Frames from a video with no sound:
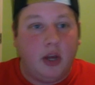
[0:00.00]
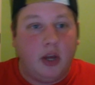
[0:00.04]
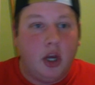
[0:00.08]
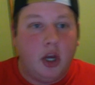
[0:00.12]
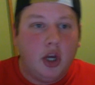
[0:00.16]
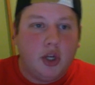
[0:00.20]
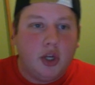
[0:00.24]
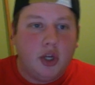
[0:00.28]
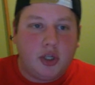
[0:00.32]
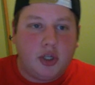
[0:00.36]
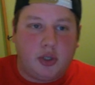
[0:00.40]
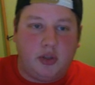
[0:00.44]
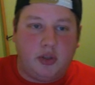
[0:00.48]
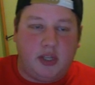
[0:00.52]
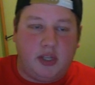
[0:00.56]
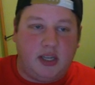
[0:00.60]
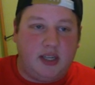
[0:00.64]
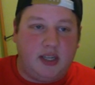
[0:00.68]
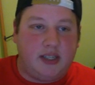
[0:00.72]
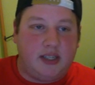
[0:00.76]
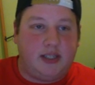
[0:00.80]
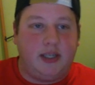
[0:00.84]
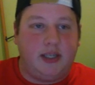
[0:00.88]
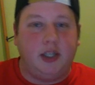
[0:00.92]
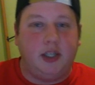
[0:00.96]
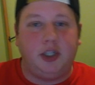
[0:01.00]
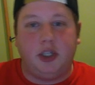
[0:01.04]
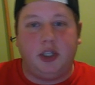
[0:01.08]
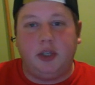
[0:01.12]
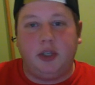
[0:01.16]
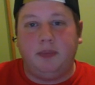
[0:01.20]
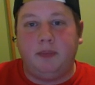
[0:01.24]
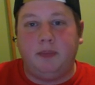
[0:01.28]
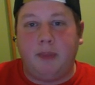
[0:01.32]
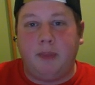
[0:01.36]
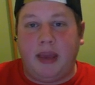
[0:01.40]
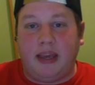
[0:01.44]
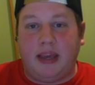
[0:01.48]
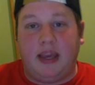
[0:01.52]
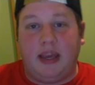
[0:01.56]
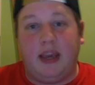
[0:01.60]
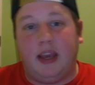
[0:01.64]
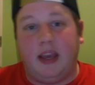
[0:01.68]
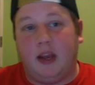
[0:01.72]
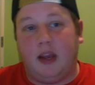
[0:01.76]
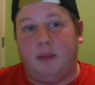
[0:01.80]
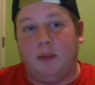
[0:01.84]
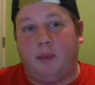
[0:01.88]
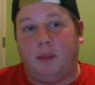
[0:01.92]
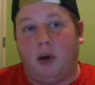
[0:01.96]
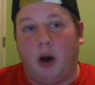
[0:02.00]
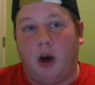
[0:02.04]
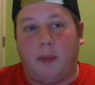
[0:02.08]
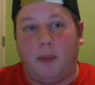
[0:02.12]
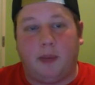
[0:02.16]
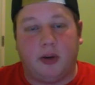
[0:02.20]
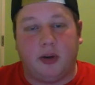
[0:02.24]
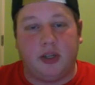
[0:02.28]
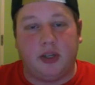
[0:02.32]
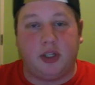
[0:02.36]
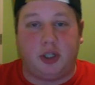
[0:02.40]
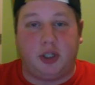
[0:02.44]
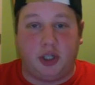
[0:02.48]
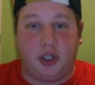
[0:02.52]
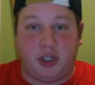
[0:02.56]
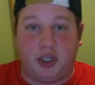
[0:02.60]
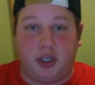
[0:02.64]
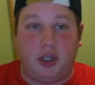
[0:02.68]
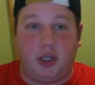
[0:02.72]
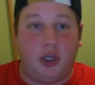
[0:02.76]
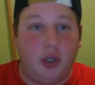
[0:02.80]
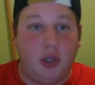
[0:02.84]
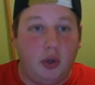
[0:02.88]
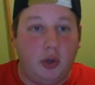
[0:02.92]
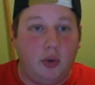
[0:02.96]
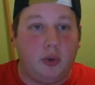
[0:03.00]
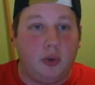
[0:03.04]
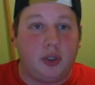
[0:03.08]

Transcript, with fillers: So the decision-making in Pauper is just huge,